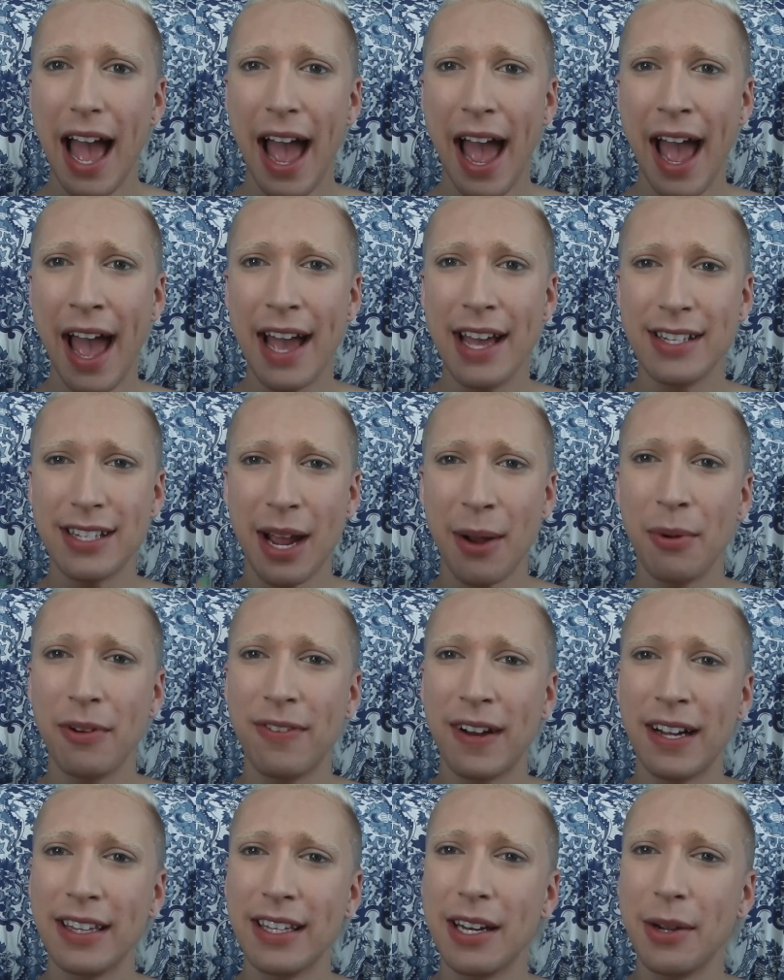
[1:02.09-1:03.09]
and I
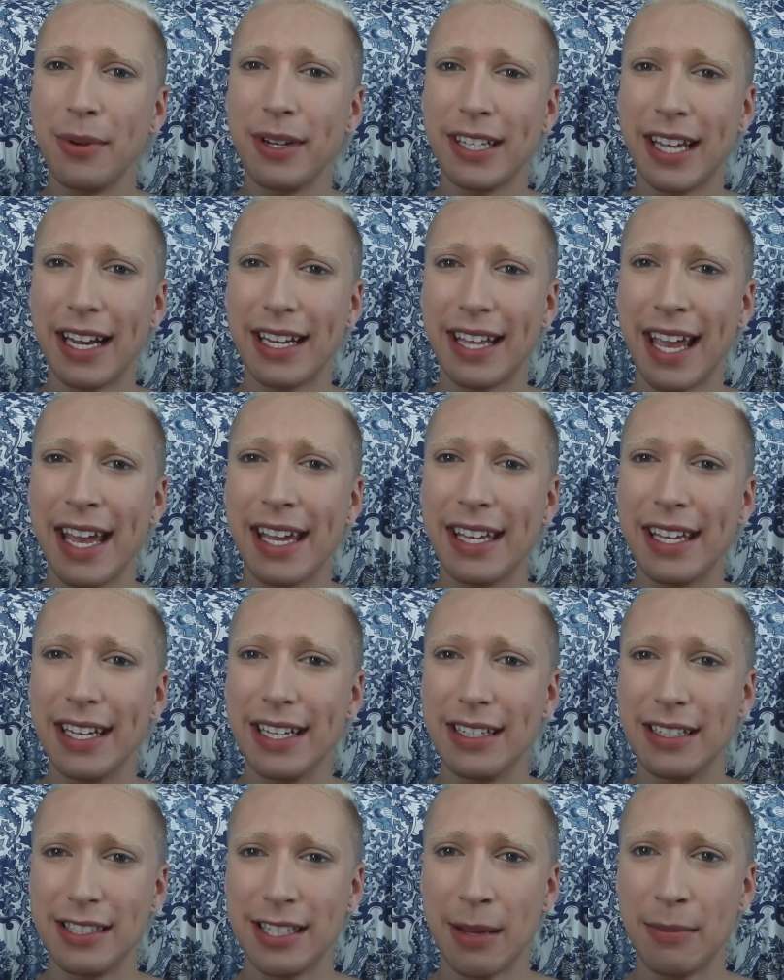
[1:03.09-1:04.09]
would find that it would get
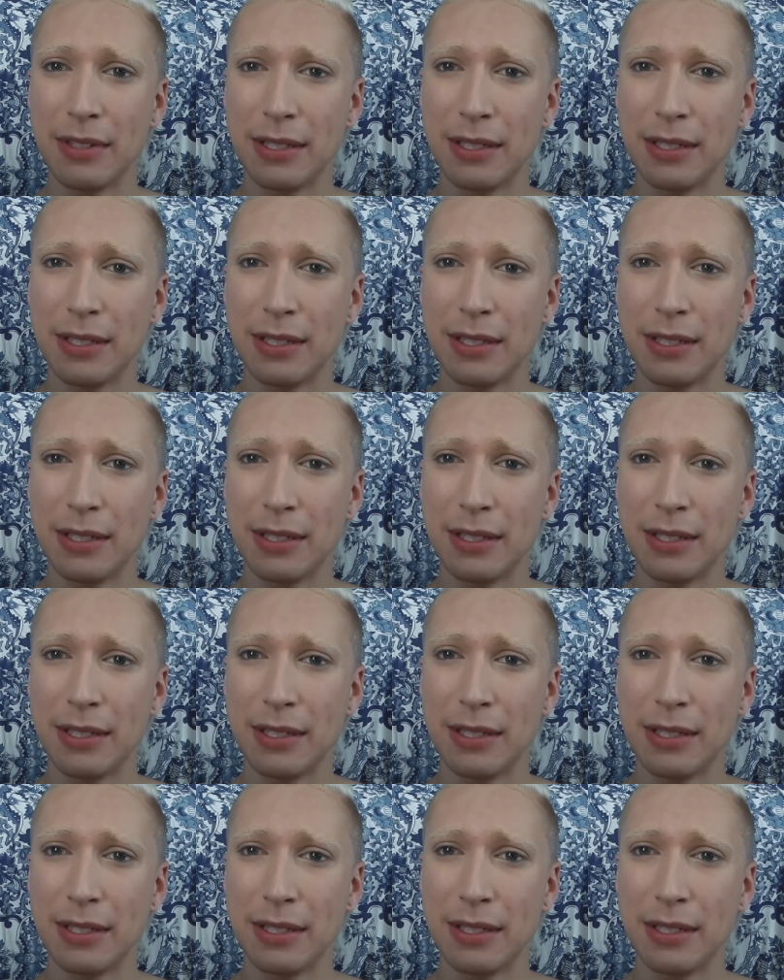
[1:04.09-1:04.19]
cakey in some